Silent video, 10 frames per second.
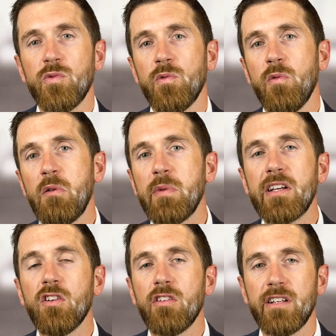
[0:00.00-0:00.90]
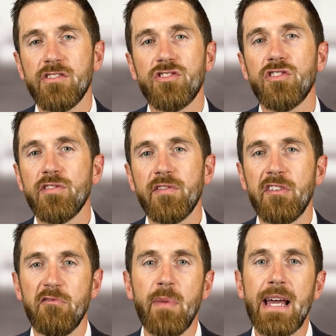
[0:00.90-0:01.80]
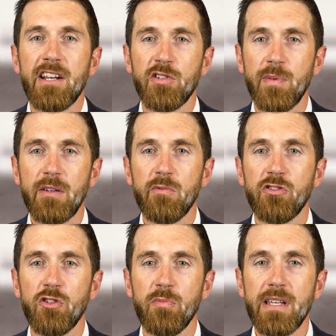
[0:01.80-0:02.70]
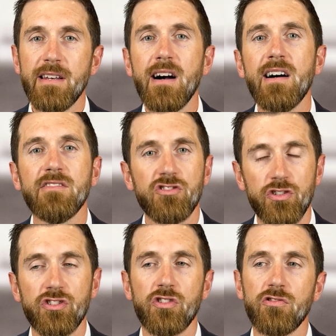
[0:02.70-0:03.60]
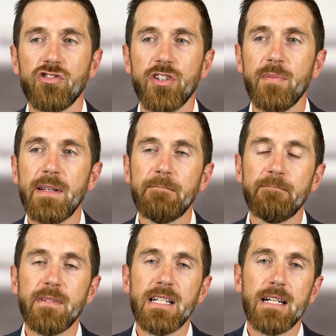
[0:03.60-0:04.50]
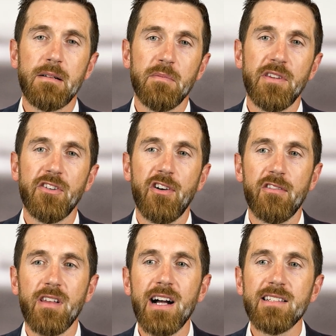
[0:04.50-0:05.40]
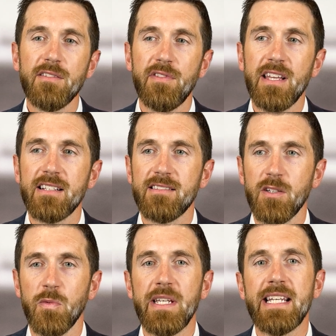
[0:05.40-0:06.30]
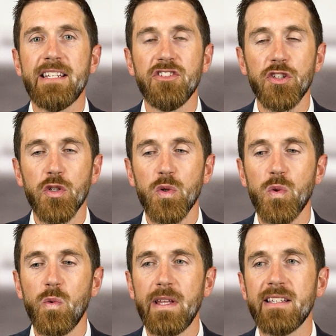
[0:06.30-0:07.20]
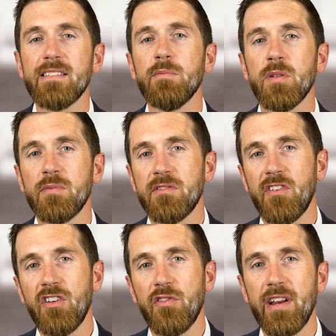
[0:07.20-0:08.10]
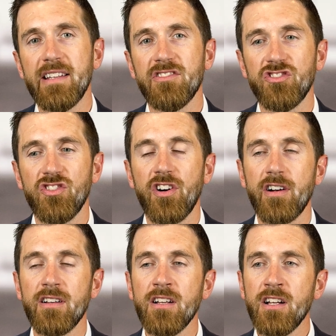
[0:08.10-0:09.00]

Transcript: with what we call conservative management, which would be non-surgical treatment. There are lots of things that we can do when the symptoms of arthritis start